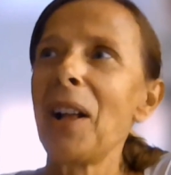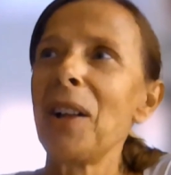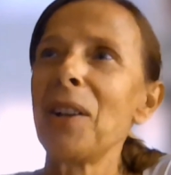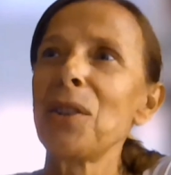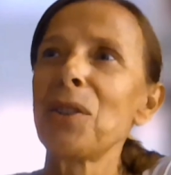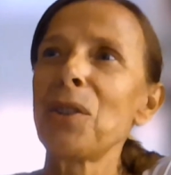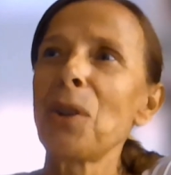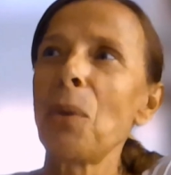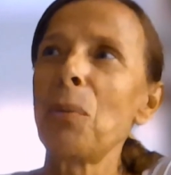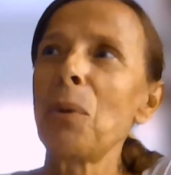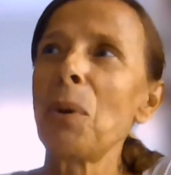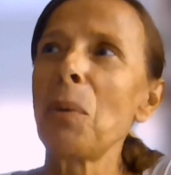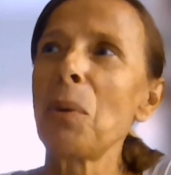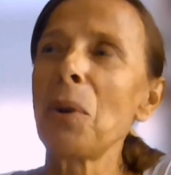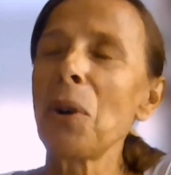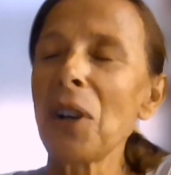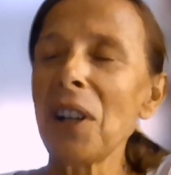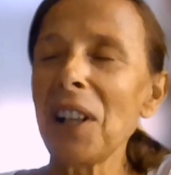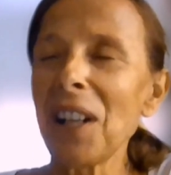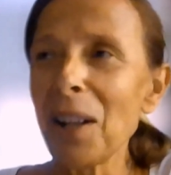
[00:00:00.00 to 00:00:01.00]
So we were
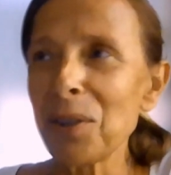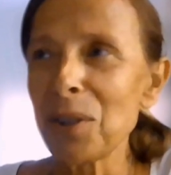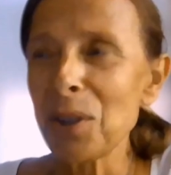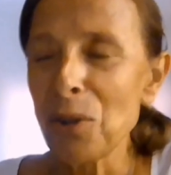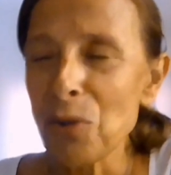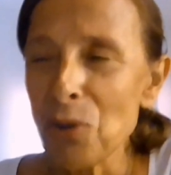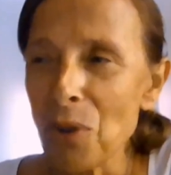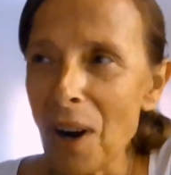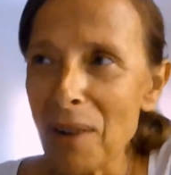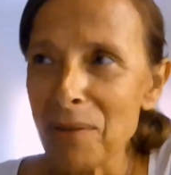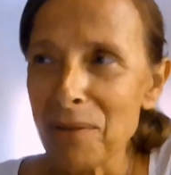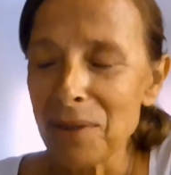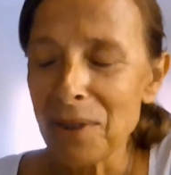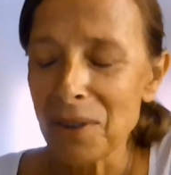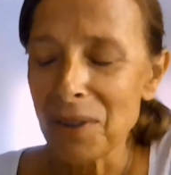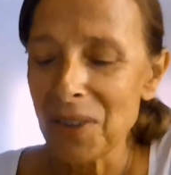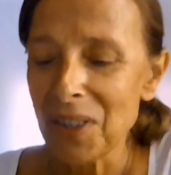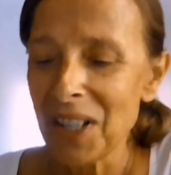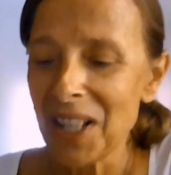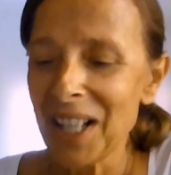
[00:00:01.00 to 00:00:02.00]
not allowed to
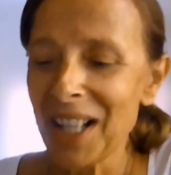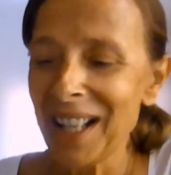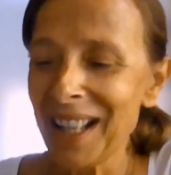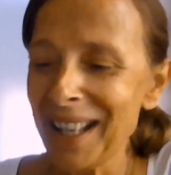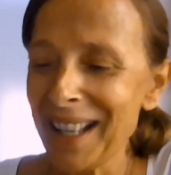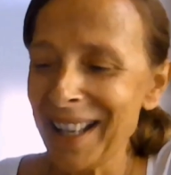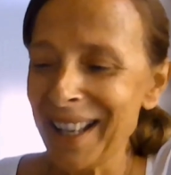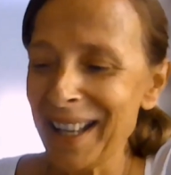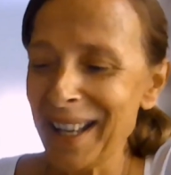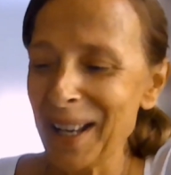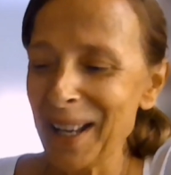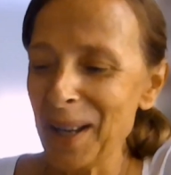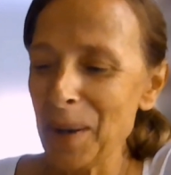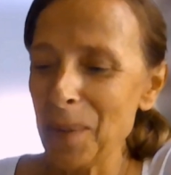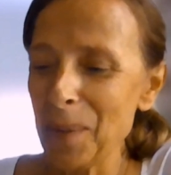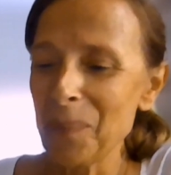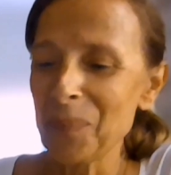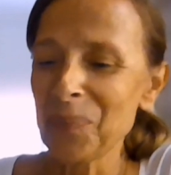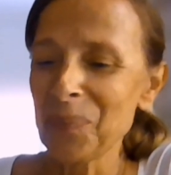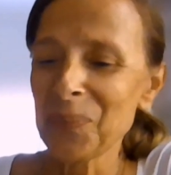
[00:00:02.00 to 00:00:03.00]
travel.
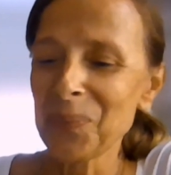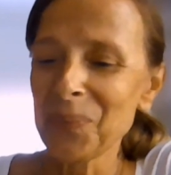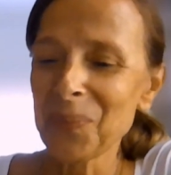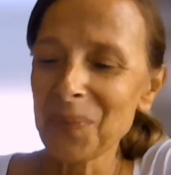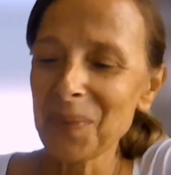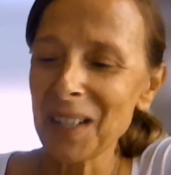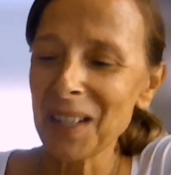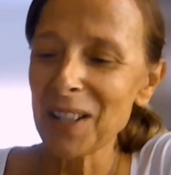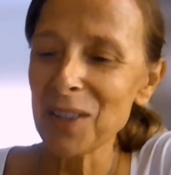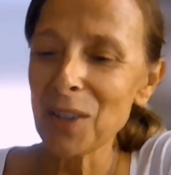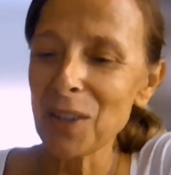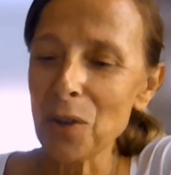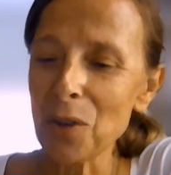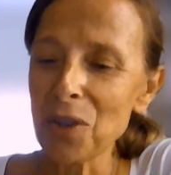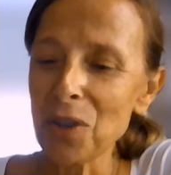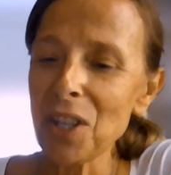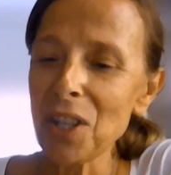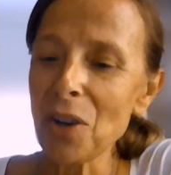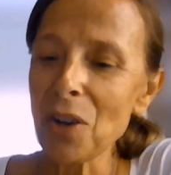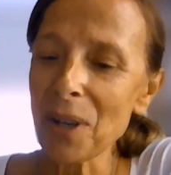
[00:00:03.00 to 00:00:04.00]
So
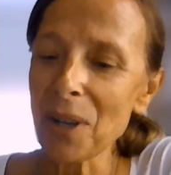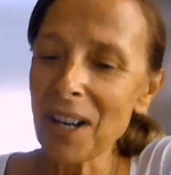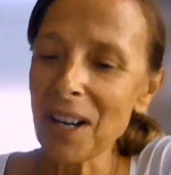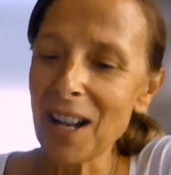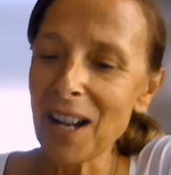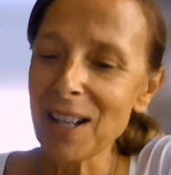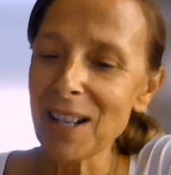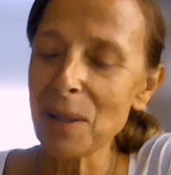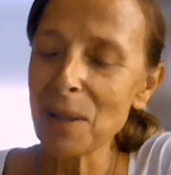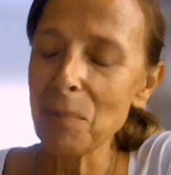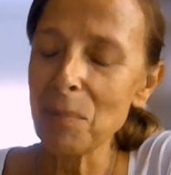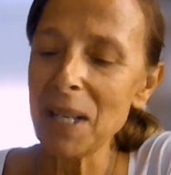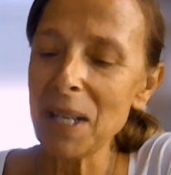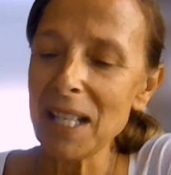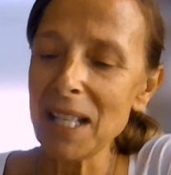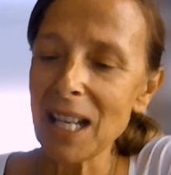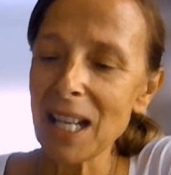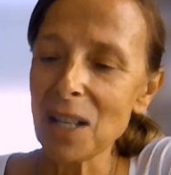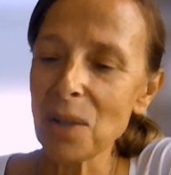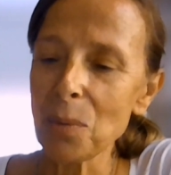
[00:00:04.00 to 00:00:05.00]
she organized the
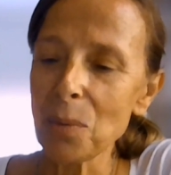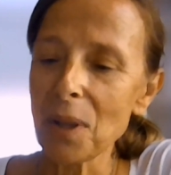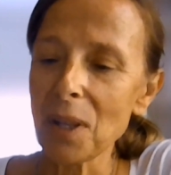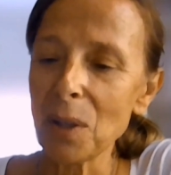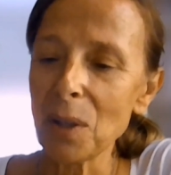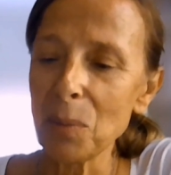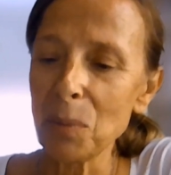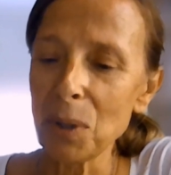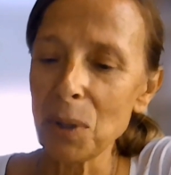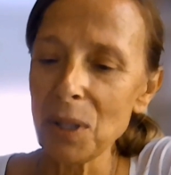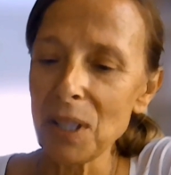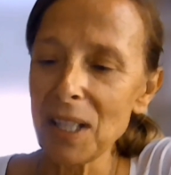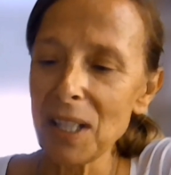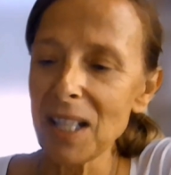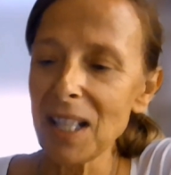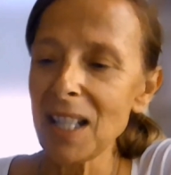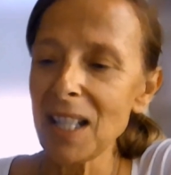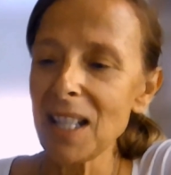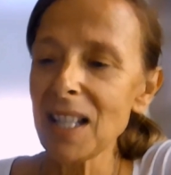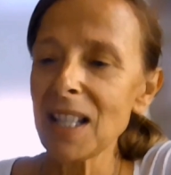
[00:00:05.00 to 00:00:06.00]
meetings with the
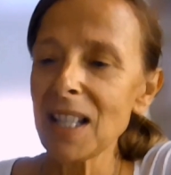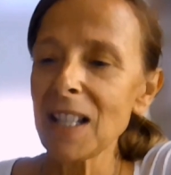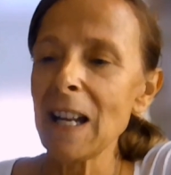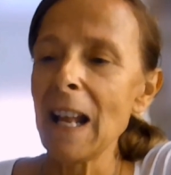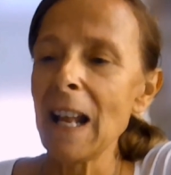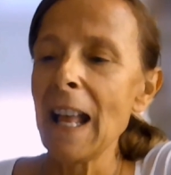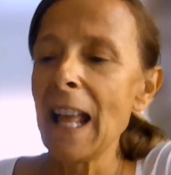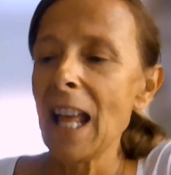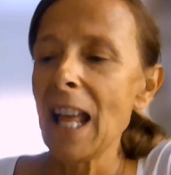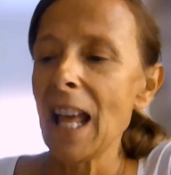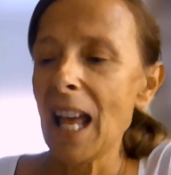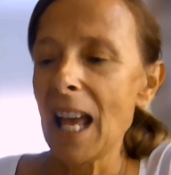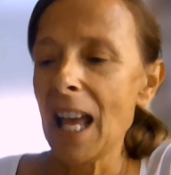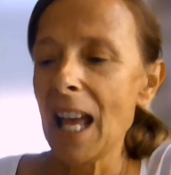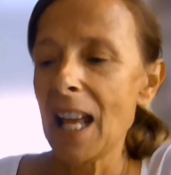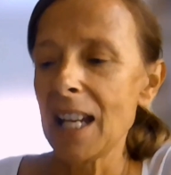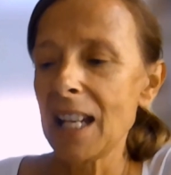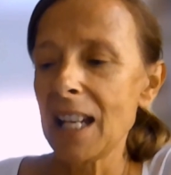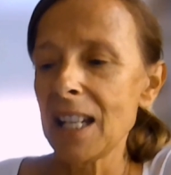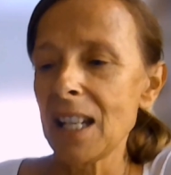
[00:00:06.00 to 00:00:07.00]
communities,
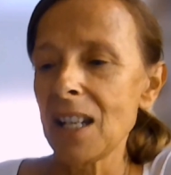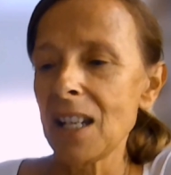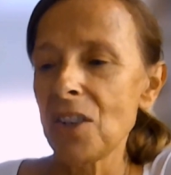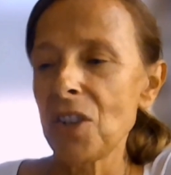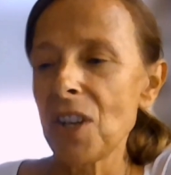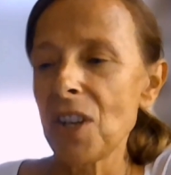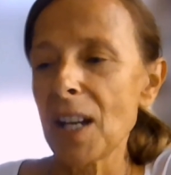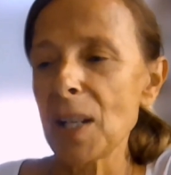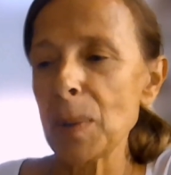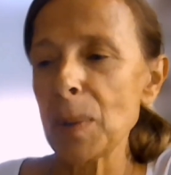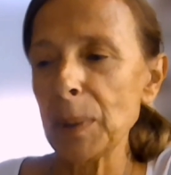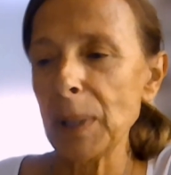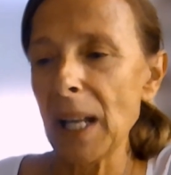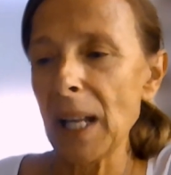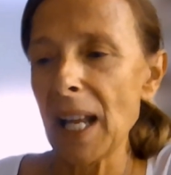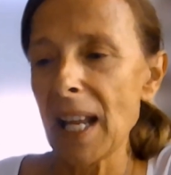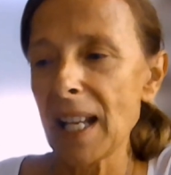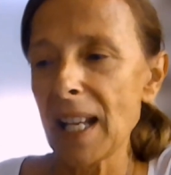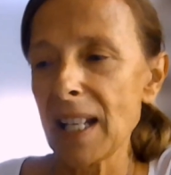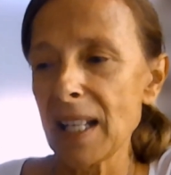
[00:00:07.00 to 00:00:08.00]
and she
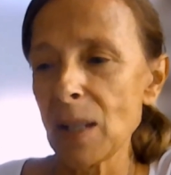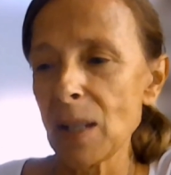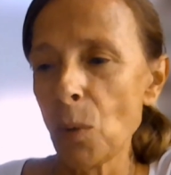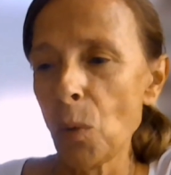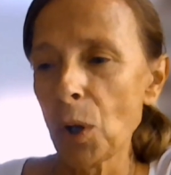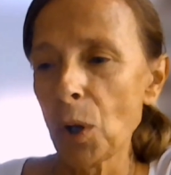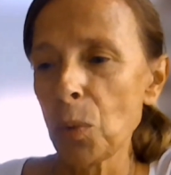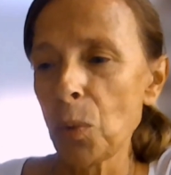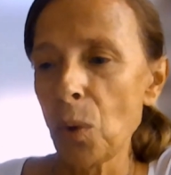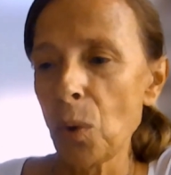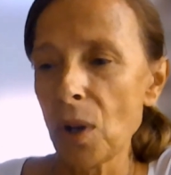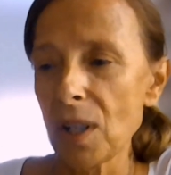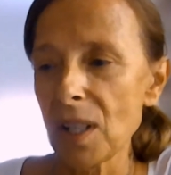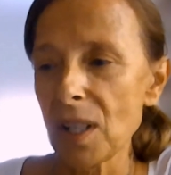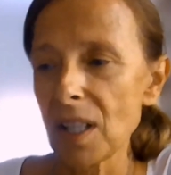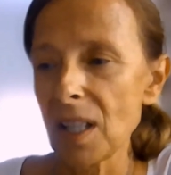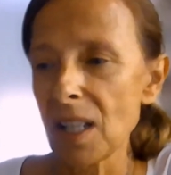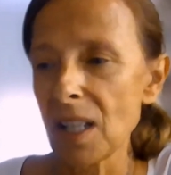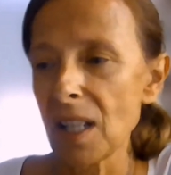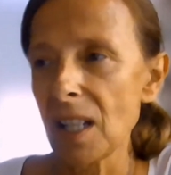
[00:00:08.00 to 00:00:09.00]
explained what
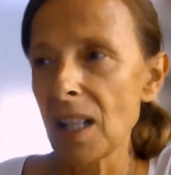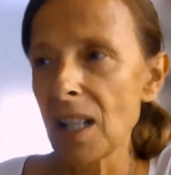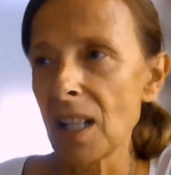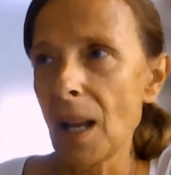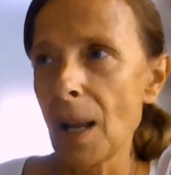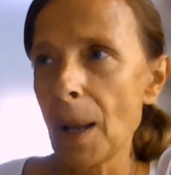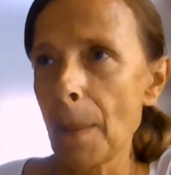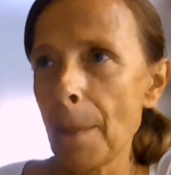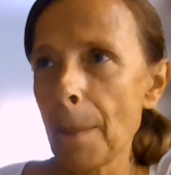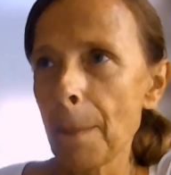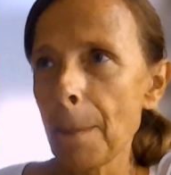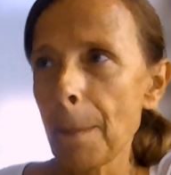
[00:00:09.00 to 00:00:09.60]
was the